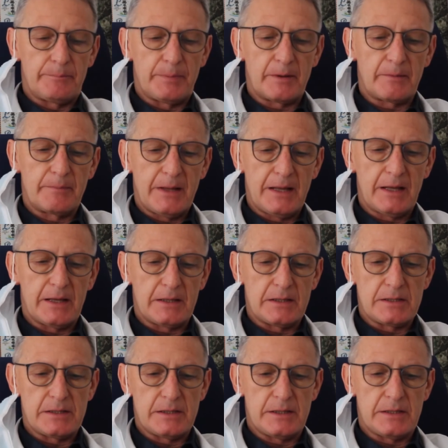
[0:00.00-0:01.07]
hand,
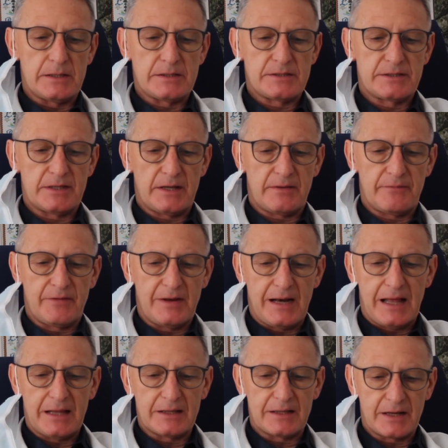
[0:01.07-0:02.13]
you have to take
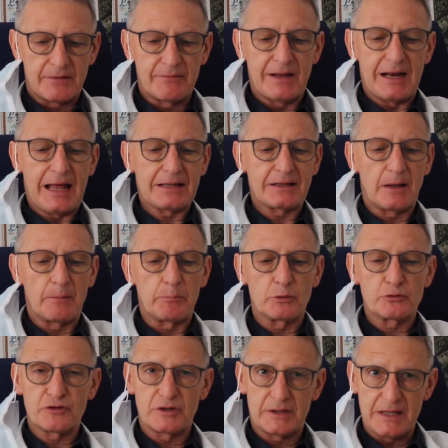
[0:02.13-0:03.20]
as it is.
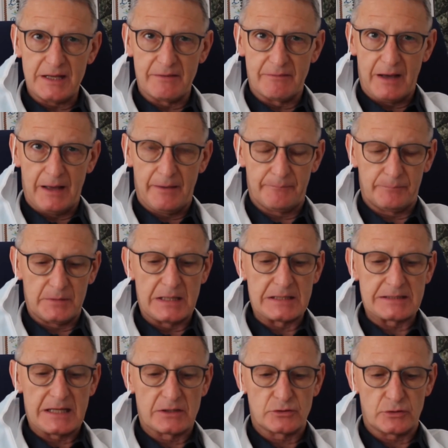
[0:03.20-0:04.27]

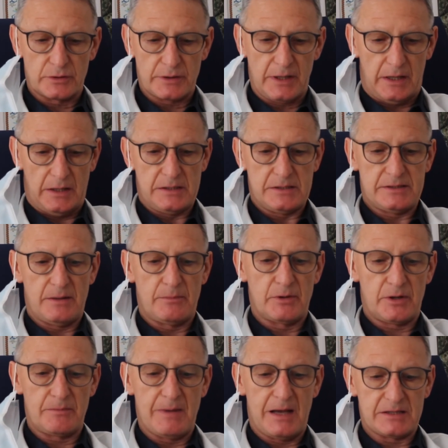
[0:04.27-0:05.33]
You don't have a chance
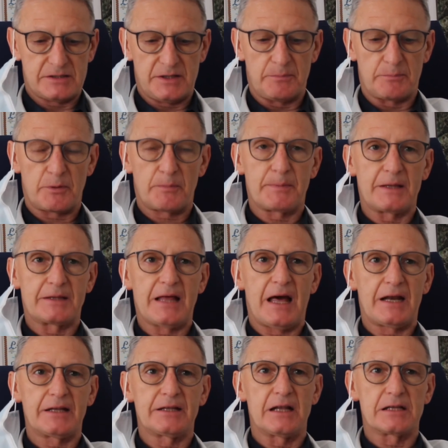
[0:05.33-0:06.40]
to get a lot of
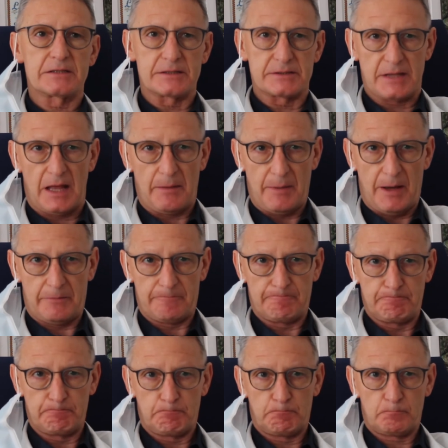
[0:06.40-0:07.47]
customization.
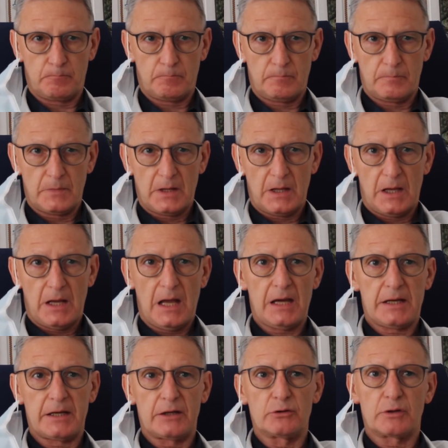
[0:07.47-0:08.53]
I think we
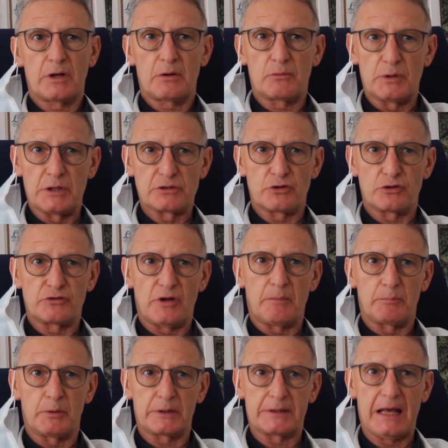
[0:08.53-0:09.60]
made the right choice
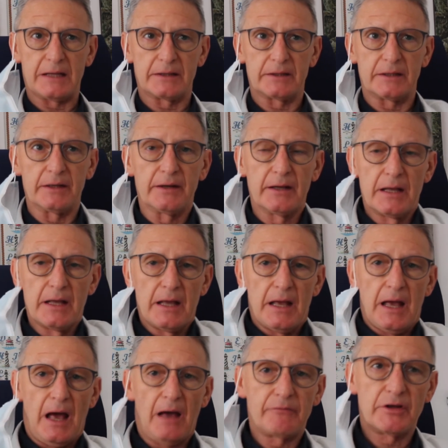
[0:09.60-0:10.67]
since we continued to be
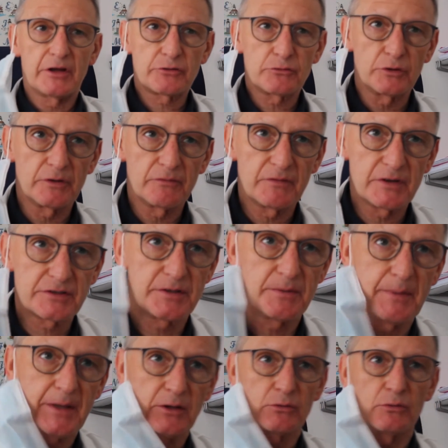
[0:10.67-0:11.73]
the owners of the
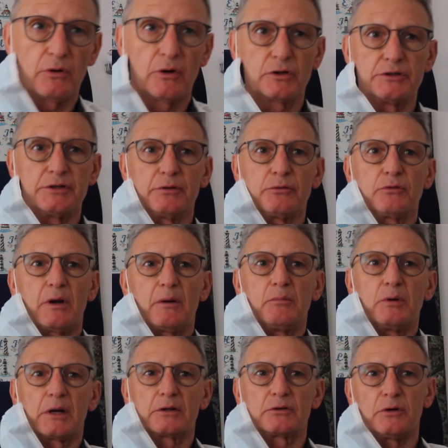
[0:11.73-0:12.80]
system, and I think this
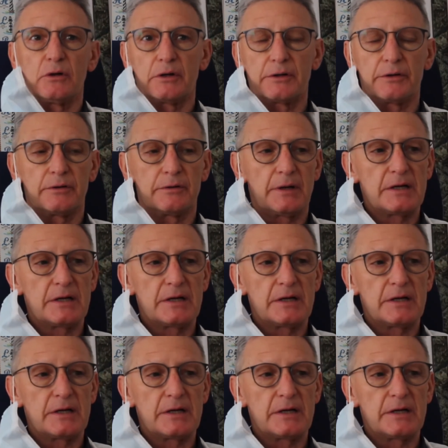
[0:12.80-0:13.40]
is important.